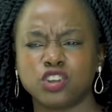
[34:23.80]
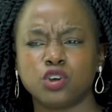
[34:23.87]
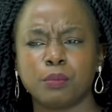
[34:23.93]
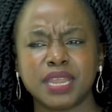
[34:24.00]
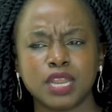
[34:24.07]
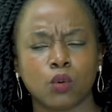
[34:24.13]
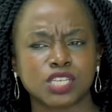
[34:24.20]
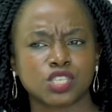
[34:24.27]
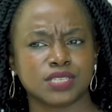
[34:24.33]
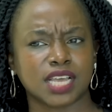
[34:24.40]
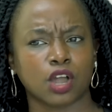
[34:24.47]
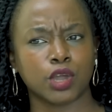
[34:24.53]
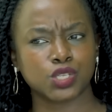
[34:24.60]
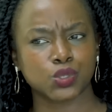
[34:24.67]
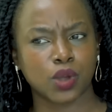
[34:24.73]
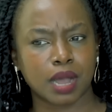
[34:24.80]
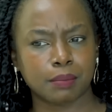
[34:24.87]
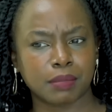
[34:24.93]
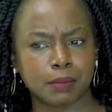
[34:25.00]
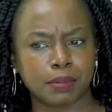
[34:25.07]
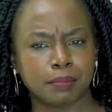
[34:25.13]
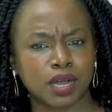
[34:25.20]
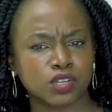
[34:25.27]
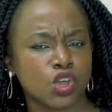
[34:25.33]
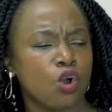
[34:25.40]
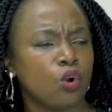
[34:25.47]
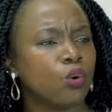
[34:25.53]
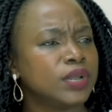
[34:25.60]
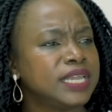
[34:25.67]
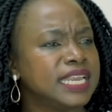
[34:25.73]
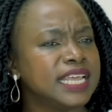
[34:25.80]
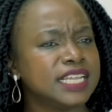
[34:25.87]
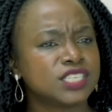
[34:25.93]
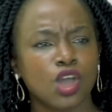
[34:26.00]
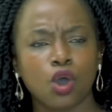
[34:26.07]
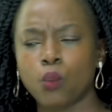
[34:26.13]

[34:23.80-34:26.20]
I know many questions are going to come up about who did it,